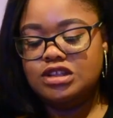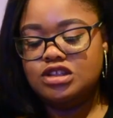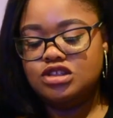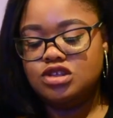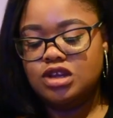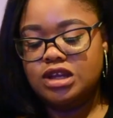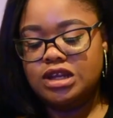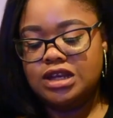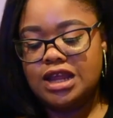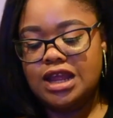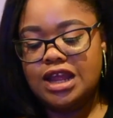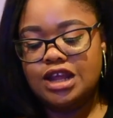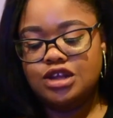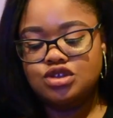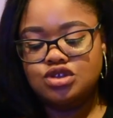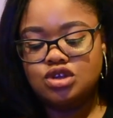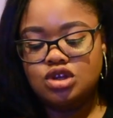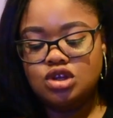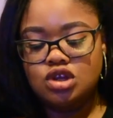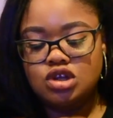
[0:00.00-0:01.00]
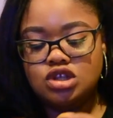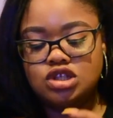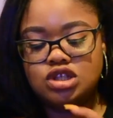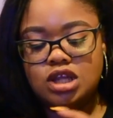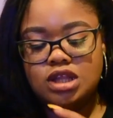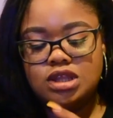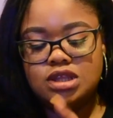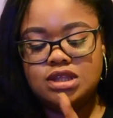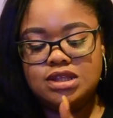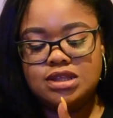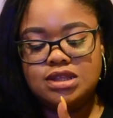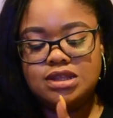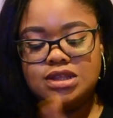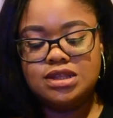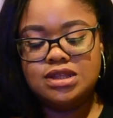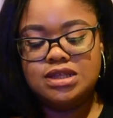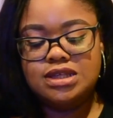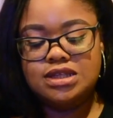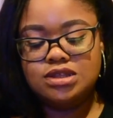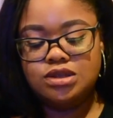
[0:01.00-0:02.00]
These are in an extra large, and
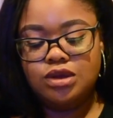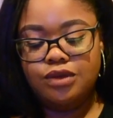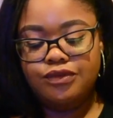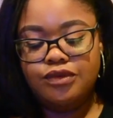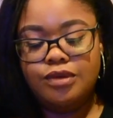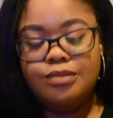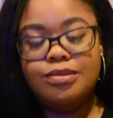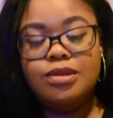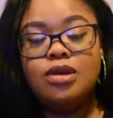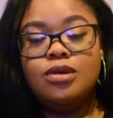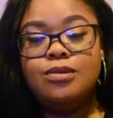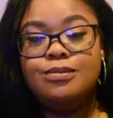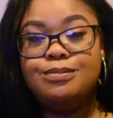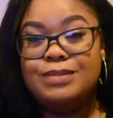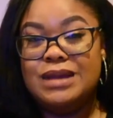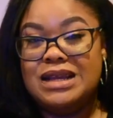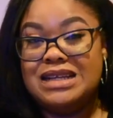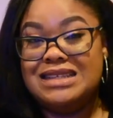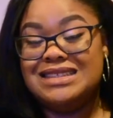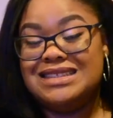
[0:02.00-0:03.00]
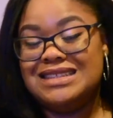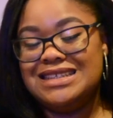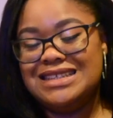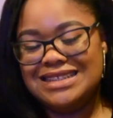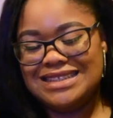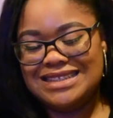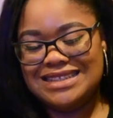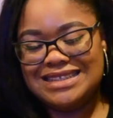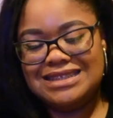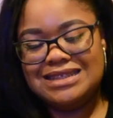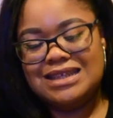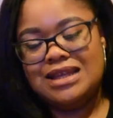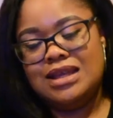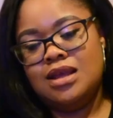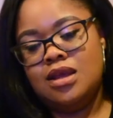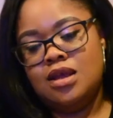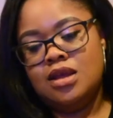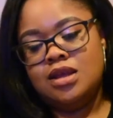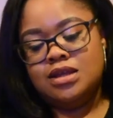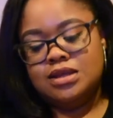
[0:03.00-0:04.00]
these are from their basics
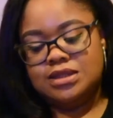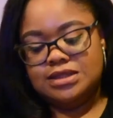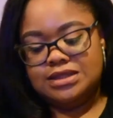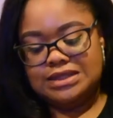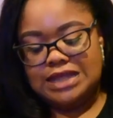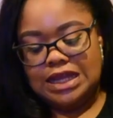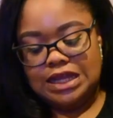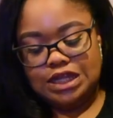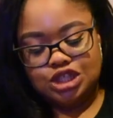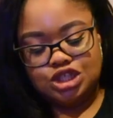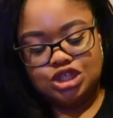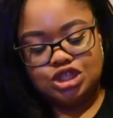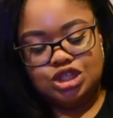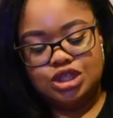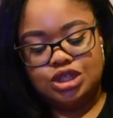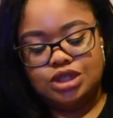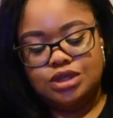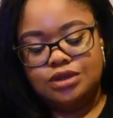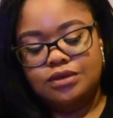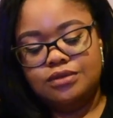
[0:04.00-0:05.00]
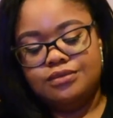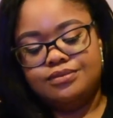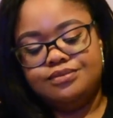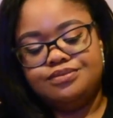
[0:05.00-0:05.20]
section.